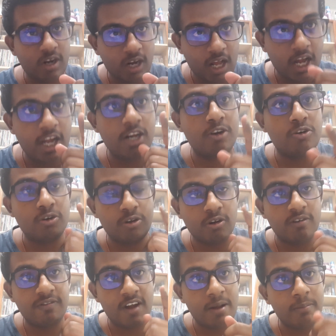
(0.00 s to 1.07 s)
lie to your
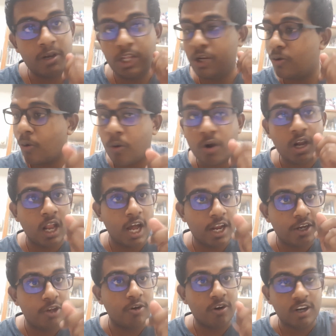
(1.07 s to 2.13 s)
family, don't lie
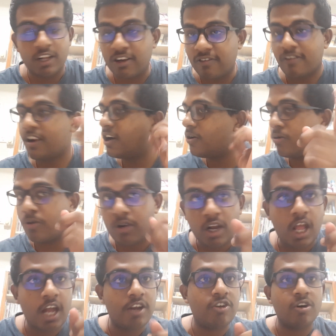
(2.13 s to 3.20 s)
to your girlfriend, don't
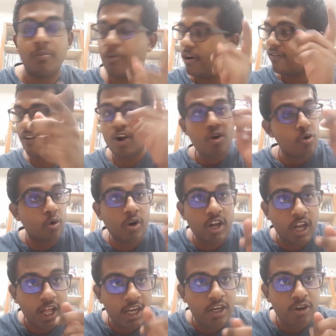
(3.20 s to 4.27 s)
lie to your boyfriend, don't
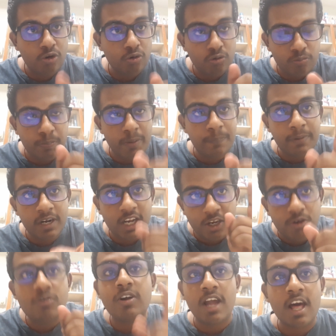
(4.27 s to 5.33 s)
lie to people that
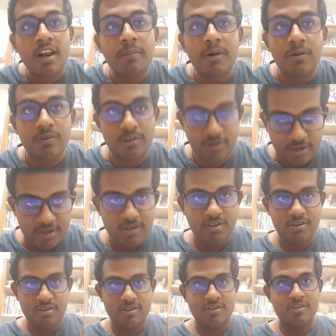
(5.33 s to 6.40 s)
you care about.
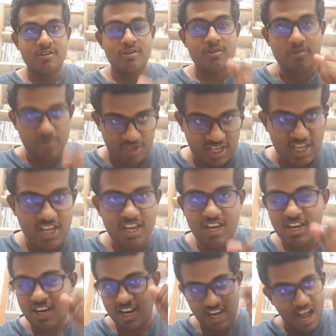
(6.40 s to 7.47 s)
Okay,
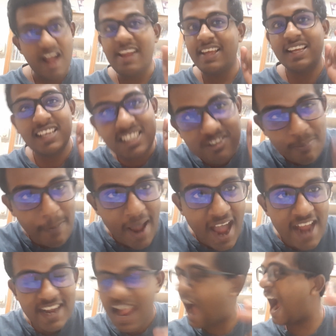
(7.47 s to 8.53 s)
lying is
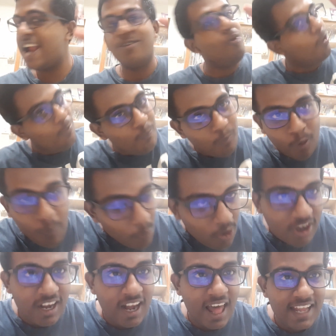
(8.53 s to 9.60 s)
bad. I don't
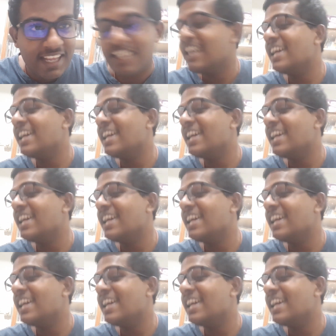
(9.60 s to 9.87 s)
promote lying,